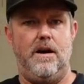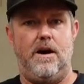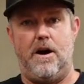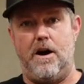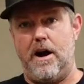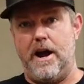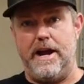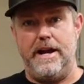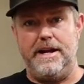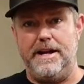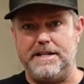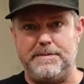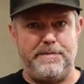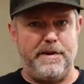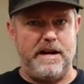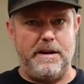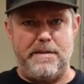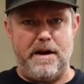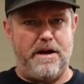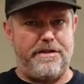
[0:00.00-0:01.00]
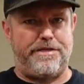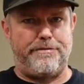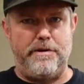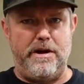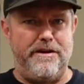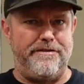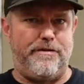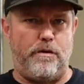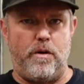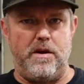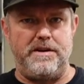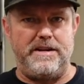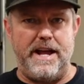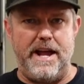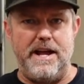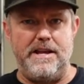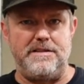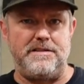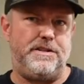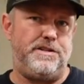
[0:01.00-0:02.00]
All right, it's been about three or four
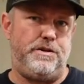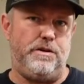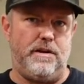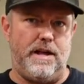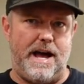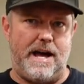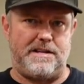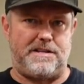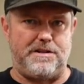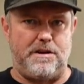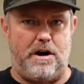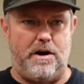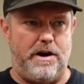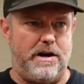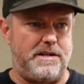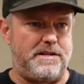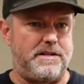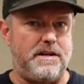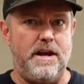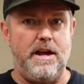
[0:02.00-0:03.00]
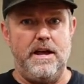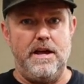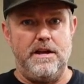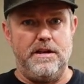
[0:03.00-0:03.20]
days since you last saw us.